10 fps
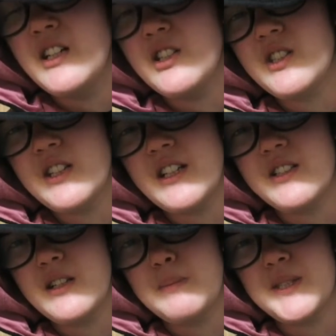Just a
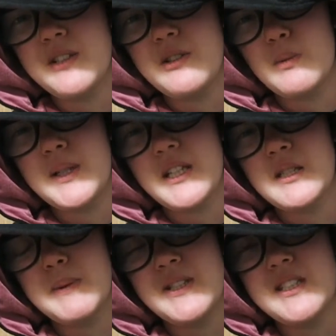heads up, it's a little bit
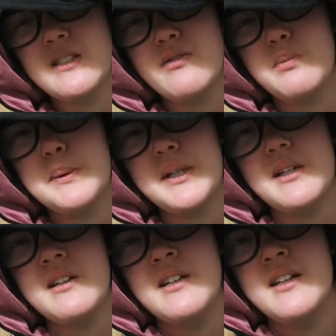expensive,
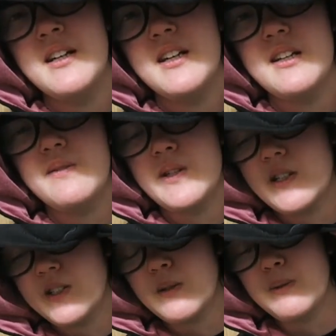but if you
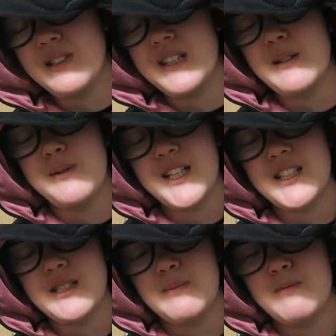guys are willing on
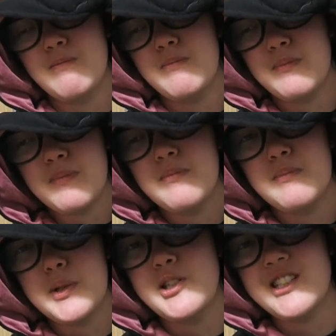wanting to
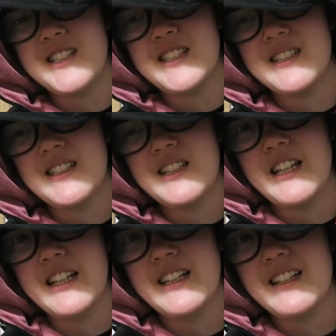purchase this,
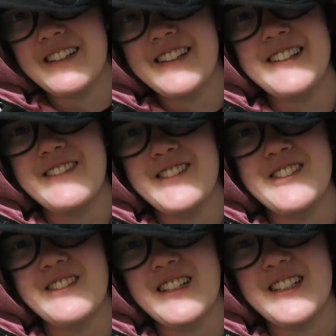like no
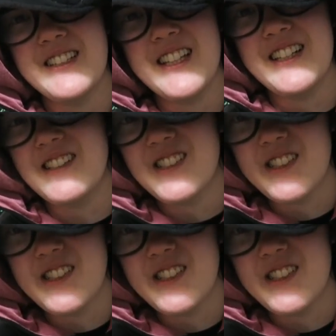joke, I think it's